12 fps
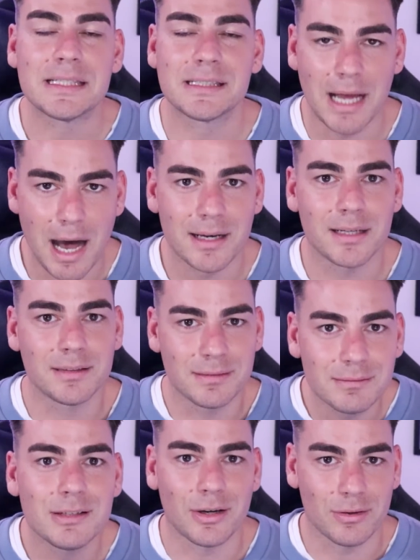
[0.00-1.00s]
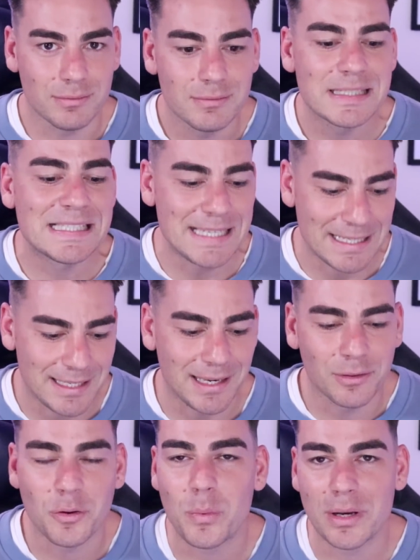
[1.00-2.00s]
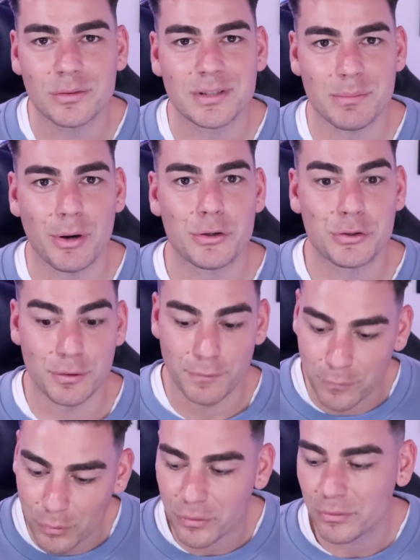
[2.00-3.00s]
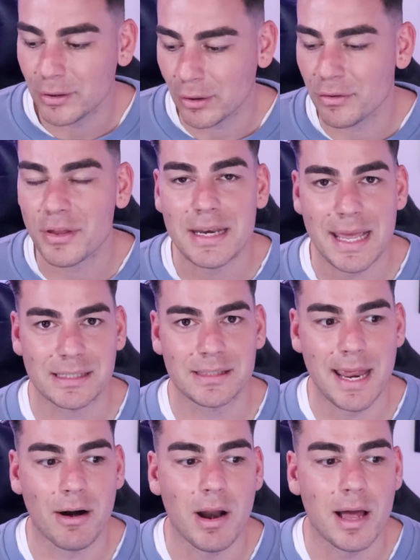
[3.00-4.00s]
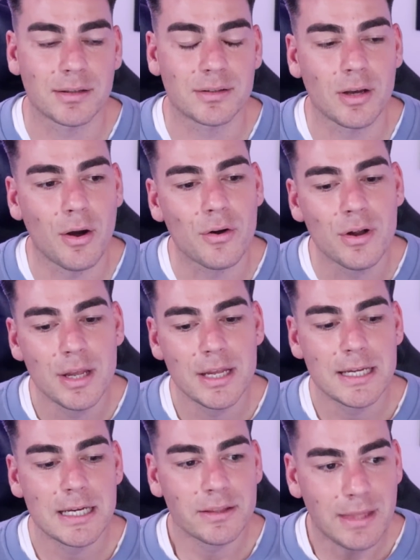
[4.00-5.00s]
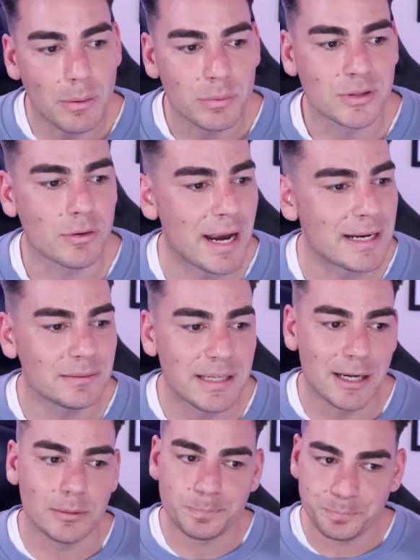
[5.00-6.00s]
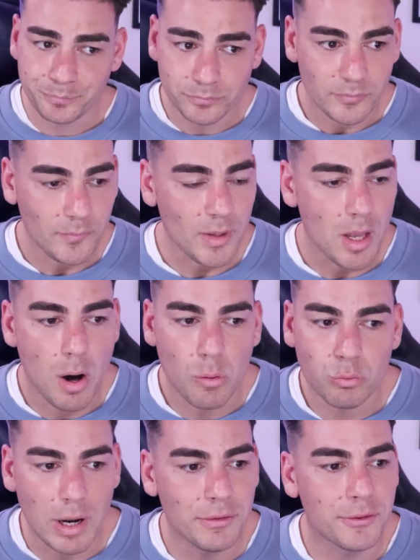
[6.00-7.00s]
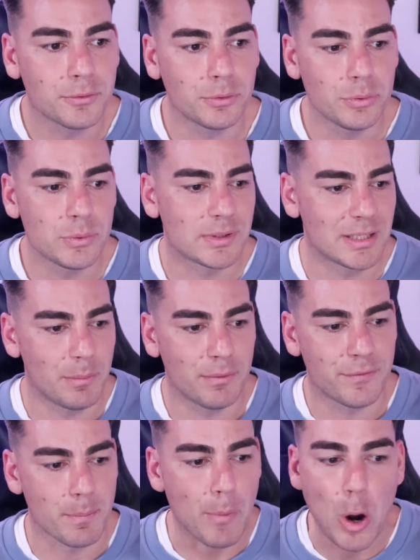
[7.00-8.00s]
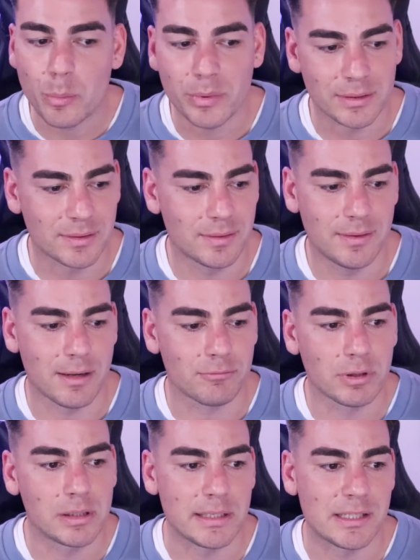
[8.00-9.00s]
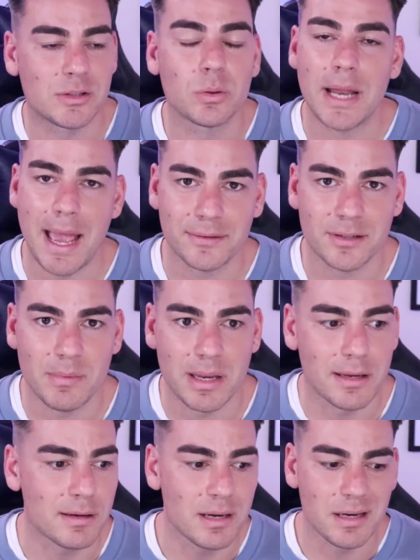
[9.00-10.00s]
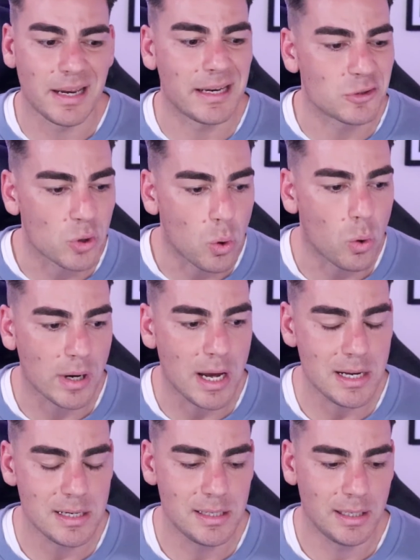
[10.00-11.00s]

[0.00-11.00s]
started, setting the wheels in motion for, the next era. So that was great. Now, I'll run through some of the moments that really stood out to me in each quarter.